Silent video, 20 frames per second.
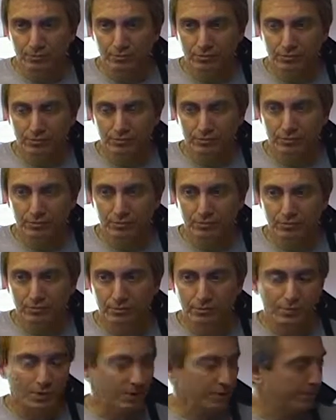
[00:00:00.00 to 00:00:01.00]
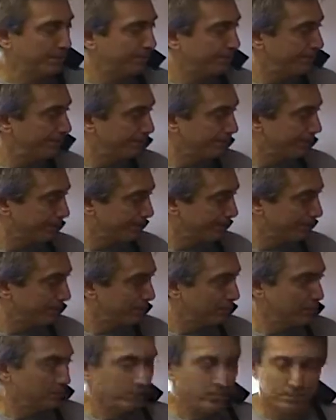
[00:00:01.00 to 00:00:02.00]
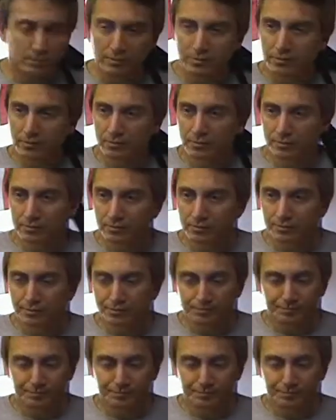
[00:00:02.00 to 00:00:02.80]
You know? Yeah. Somebody's getting screwed.